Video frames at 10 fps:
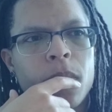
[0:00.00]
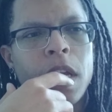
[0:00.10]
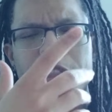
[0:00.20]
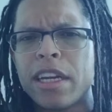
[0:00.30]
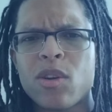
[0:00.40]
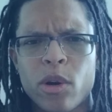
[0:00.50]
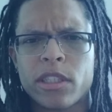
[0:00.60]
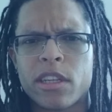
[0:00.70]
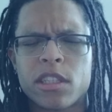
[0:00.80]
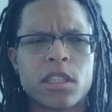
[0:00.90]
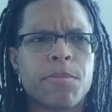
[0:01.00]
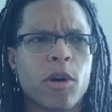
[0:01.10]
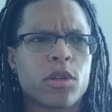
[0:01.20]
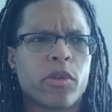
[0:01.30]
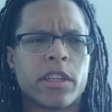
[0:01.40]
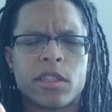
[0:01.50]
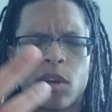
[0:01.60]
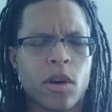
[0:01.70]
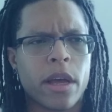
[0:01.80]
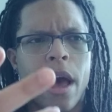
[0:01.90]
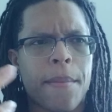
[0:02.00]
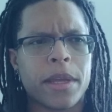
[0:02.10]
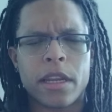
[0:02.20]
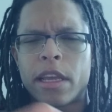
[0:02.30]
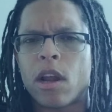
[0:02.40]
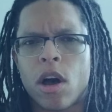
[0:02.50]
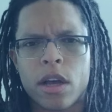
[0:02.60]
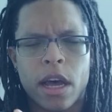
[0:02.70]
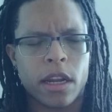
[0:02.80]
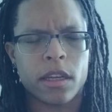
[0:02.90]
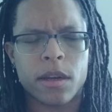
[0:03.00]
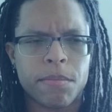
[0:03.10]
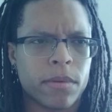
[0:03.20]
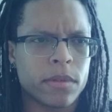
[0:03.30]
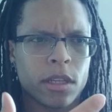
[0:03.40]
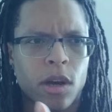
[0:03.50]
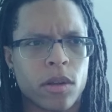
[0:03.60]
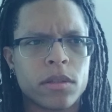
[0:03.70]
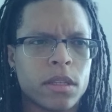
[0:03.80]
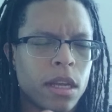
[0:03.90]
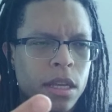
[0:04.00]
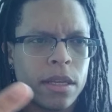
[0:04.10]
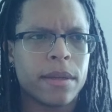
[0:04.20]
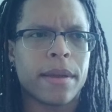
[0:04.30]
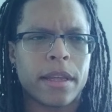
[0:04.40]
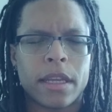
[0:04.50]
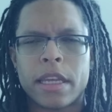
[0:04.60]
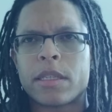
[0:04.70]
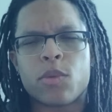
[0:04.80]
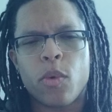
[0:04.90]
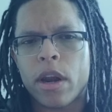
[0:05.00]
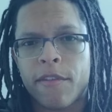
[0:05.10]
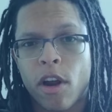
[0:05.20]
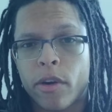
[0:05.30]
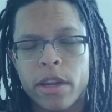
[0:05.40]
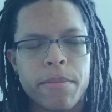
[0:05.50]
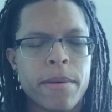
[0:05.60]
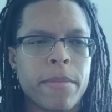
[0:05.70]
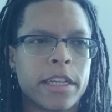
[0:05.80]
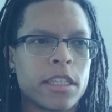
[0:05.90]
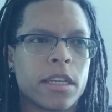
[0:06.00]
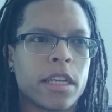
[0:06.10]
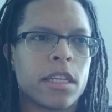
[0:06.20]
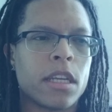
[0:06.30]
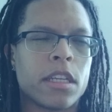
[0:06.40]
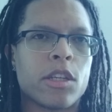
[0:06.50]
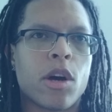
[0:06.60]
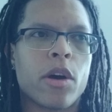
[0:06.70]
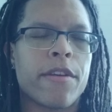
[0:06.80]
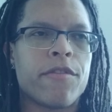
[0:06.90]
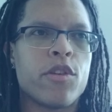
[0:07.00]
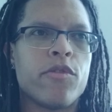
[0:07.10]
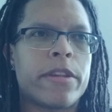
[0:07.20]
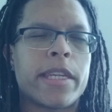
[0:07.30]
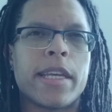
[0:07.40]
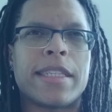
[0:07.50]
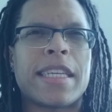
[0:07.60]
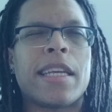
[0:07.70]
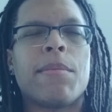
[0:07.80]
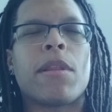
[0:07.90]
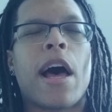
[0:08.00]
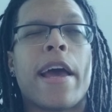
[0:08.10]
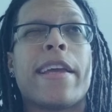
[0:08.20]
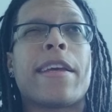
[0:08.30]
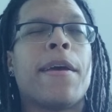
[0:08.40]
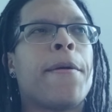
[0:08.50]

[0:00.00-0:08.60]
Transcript: Then, of course, there's the smoke screen. So, I mean, it all kind of, you know, it's what I've already been mentioning. You know, if you see a team like,